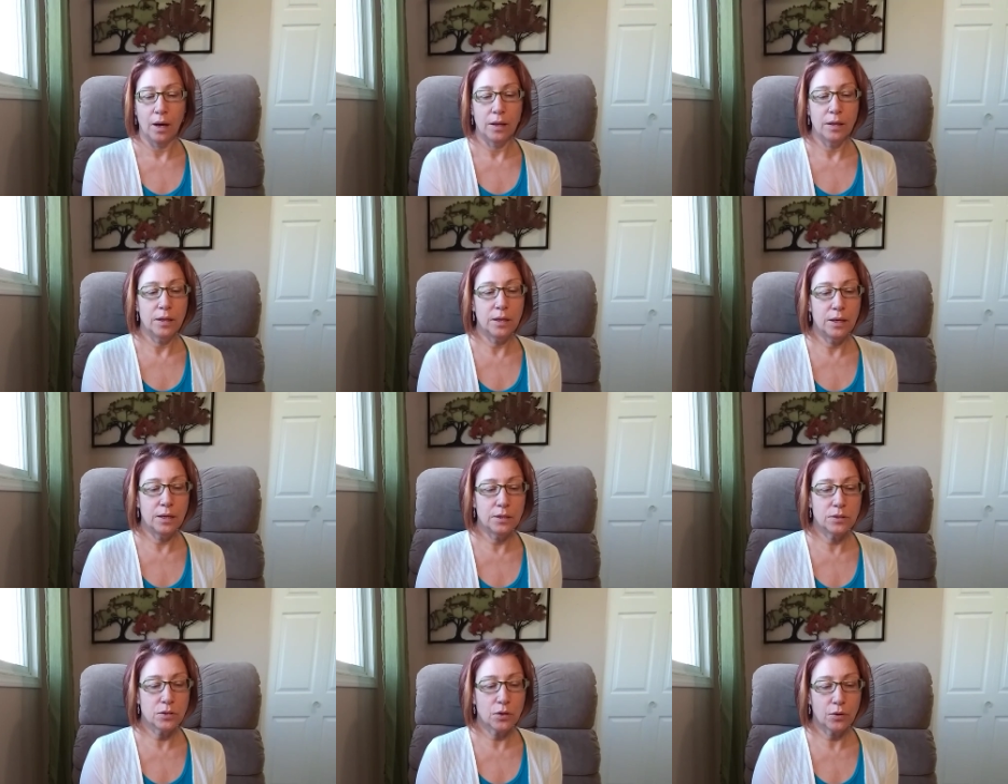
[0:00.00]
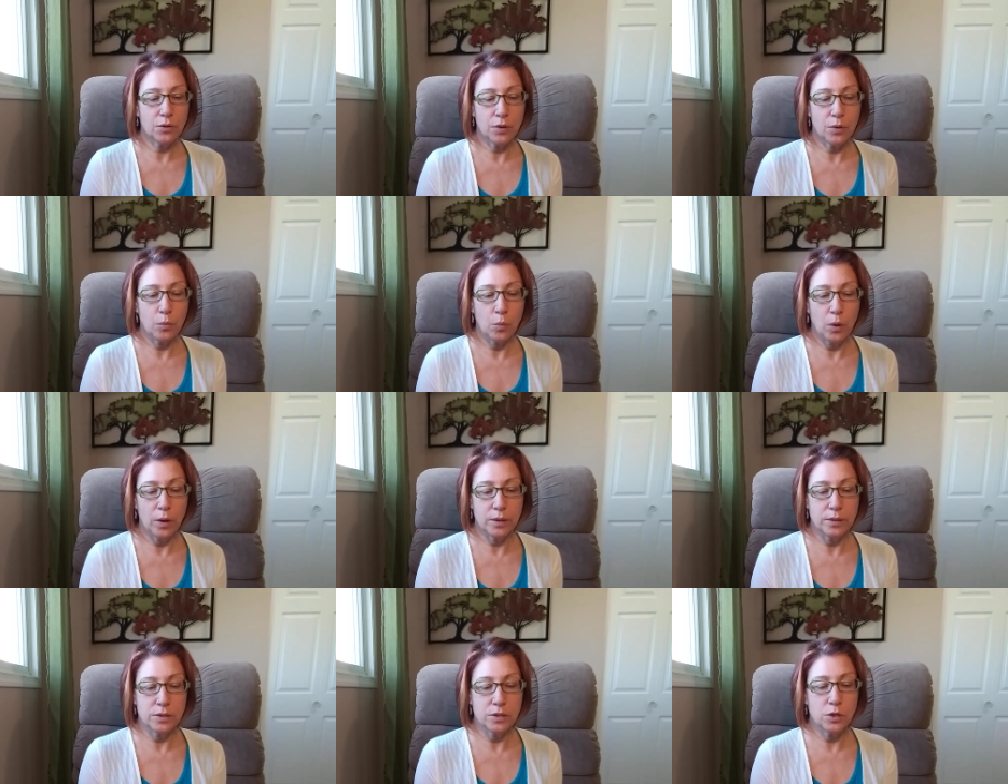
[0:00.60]
These are the
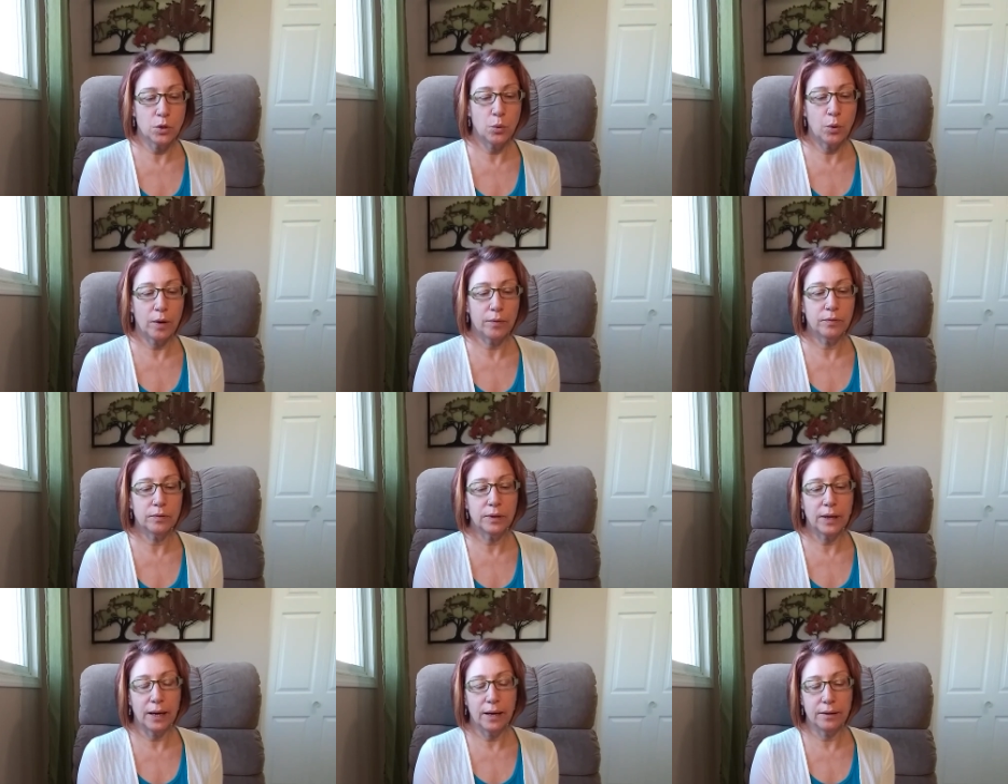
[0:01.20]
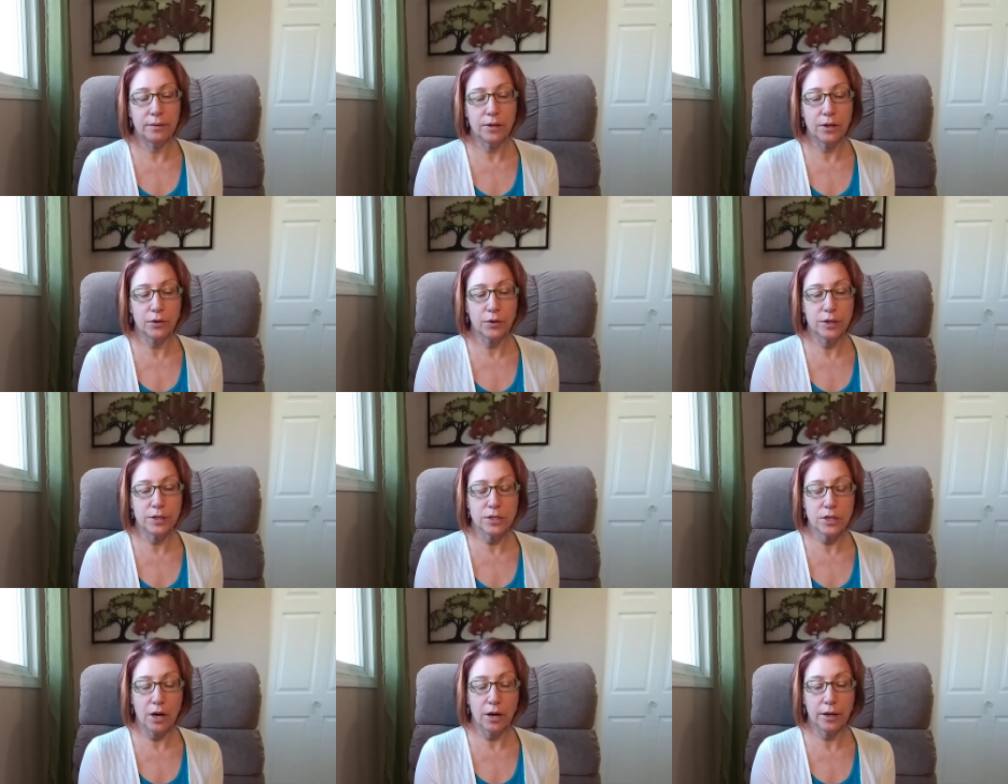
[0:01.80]
ones who have laid their
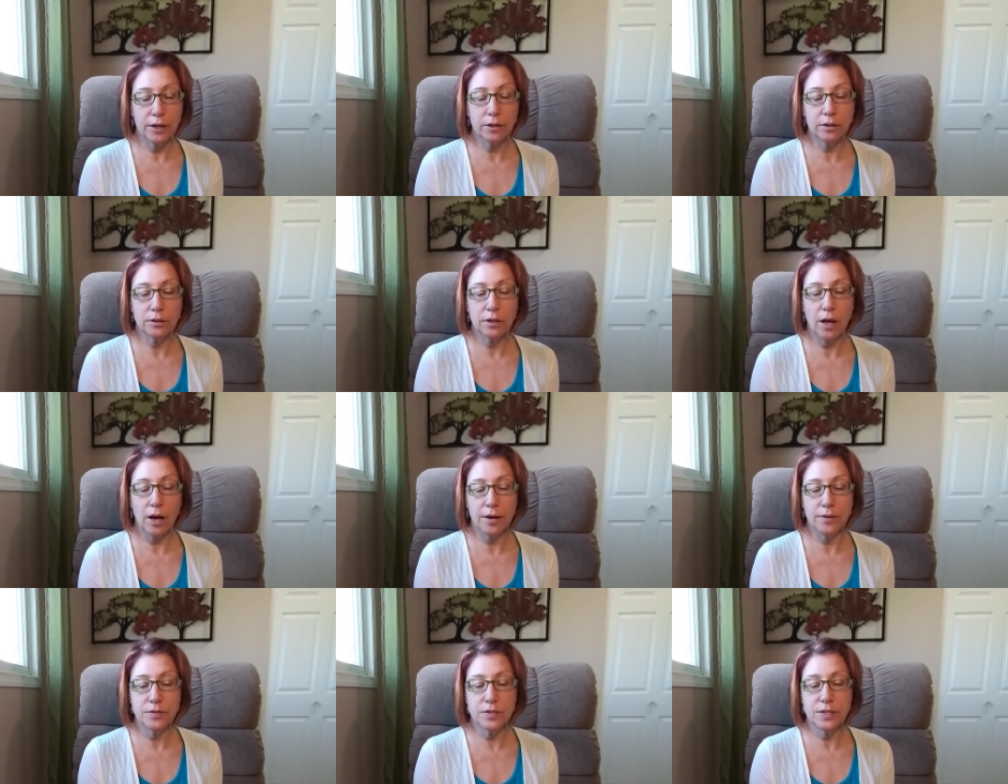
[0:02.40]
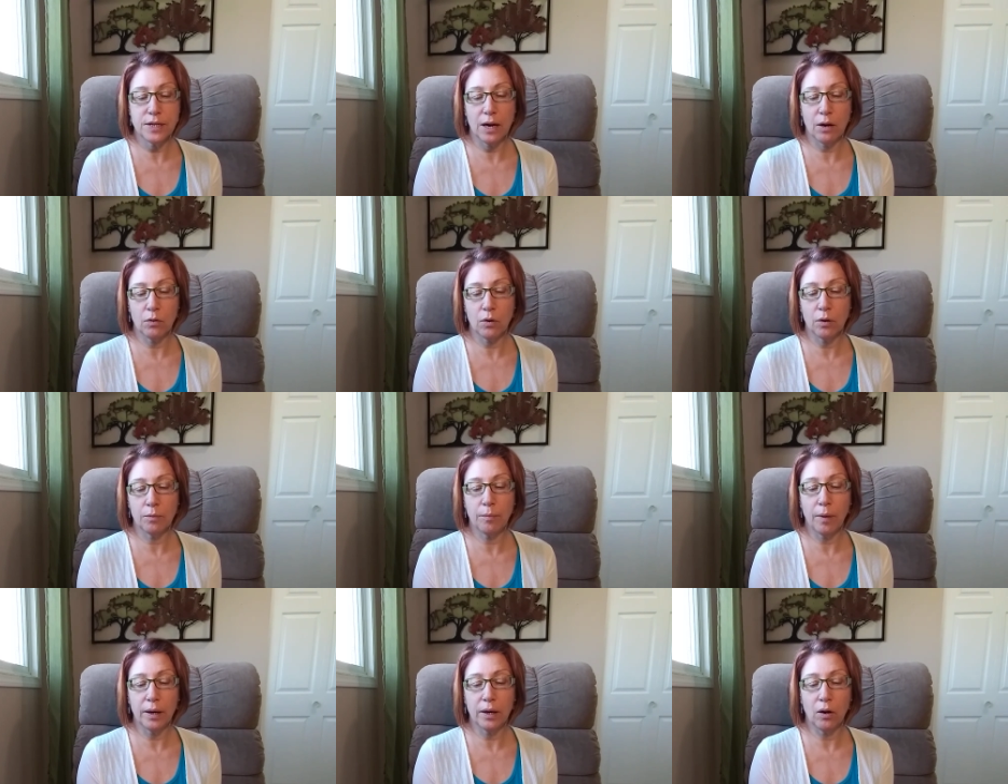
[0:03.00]
entire lives down
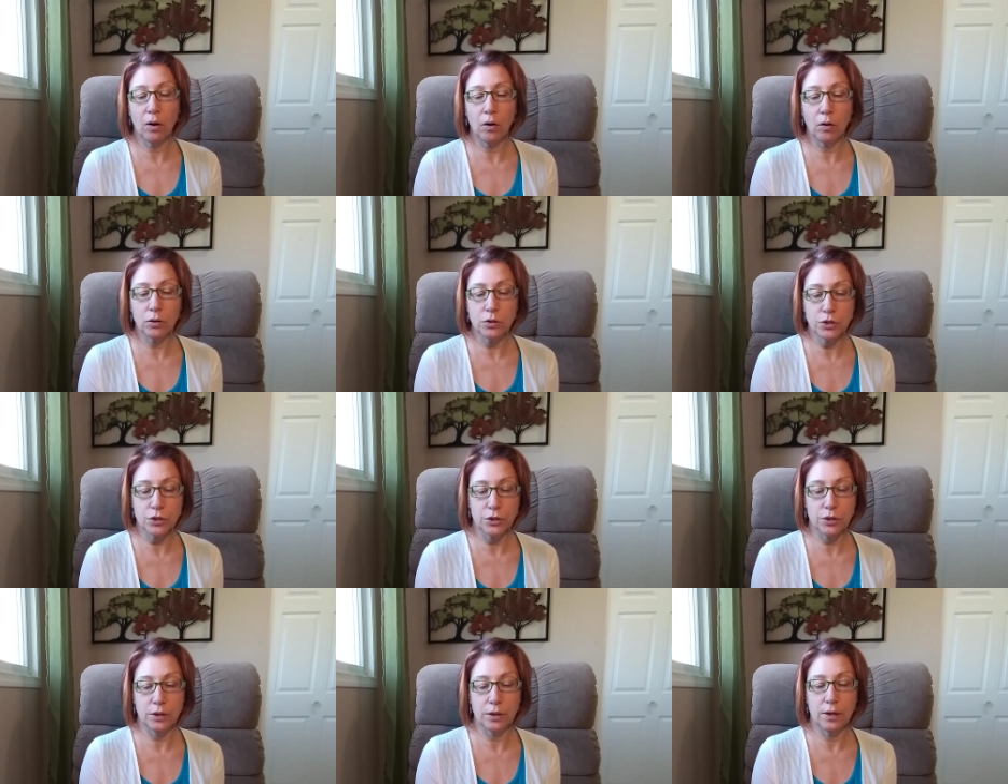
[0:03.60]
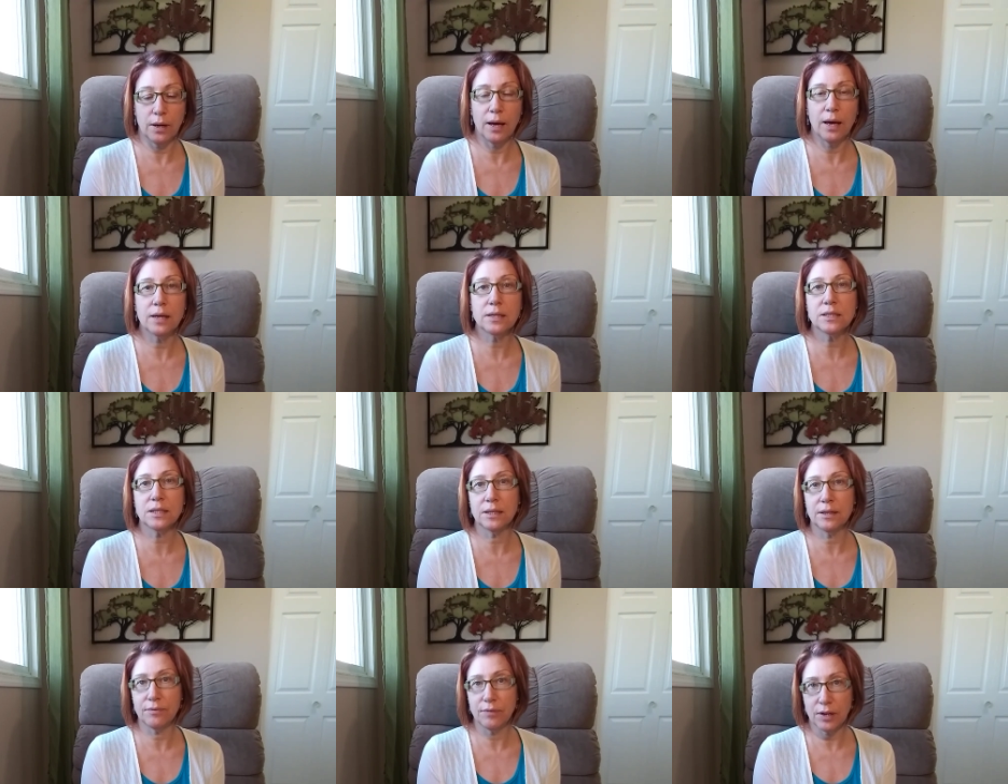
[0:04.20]
on my altar
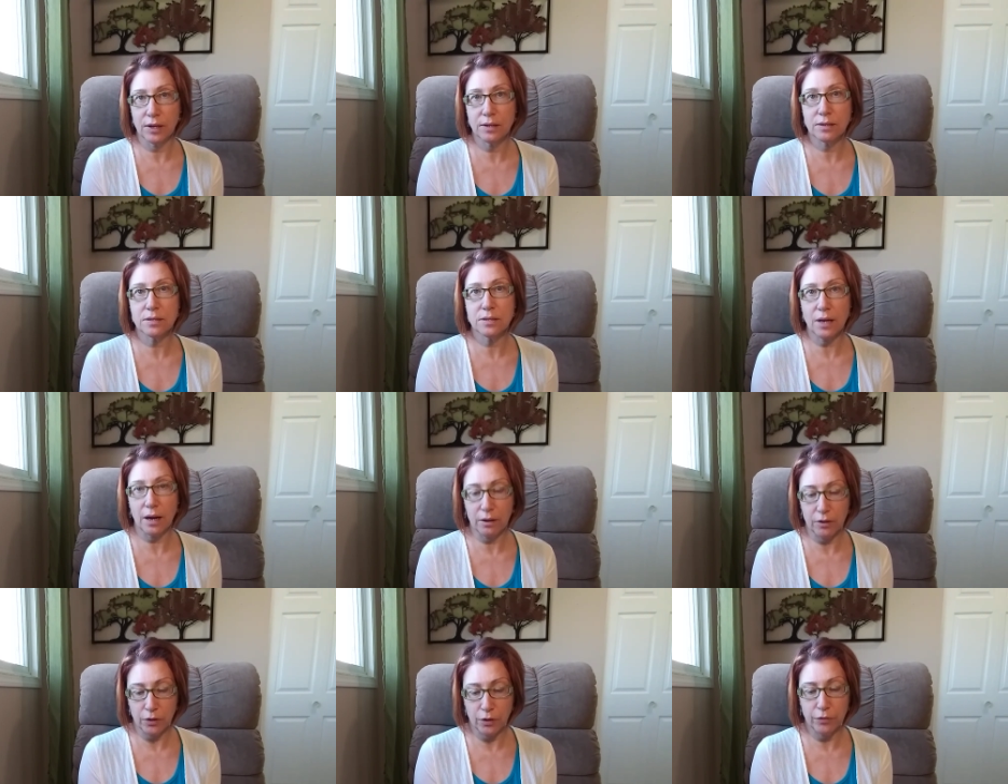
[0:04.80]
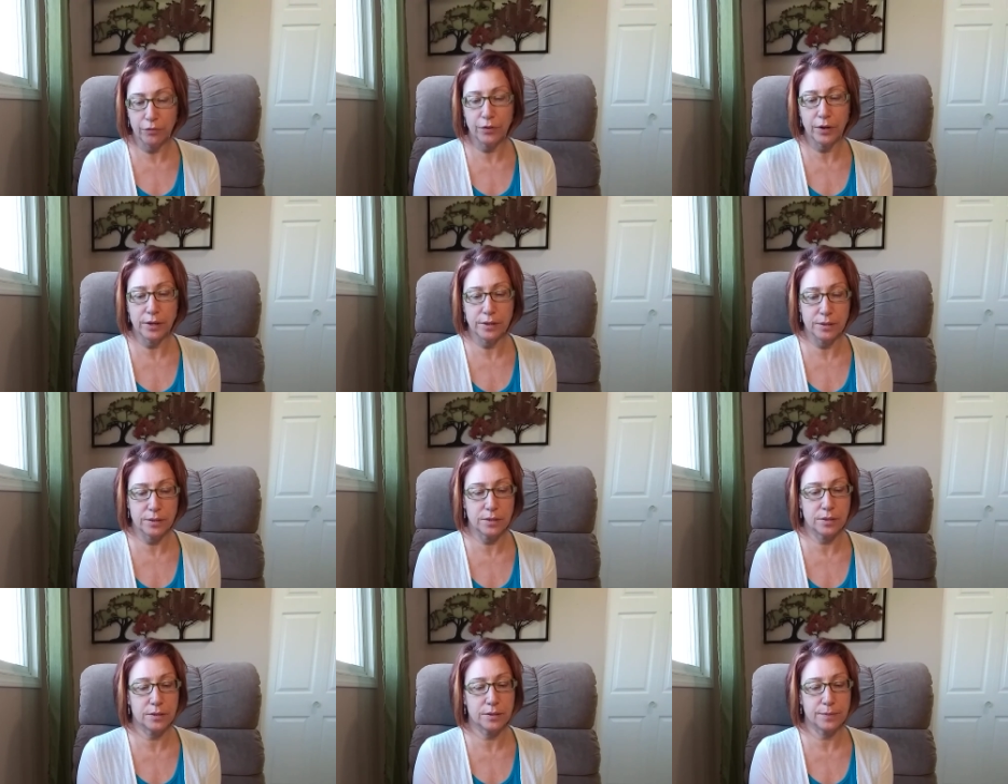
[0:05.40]
as living
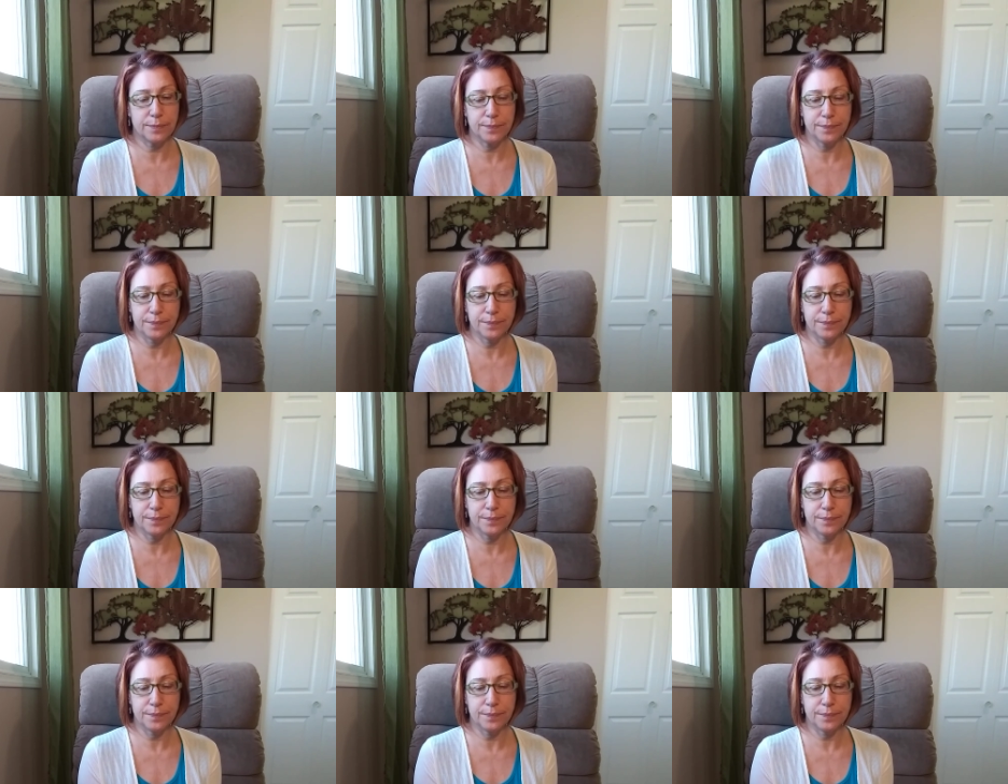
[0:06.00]
sacrifices.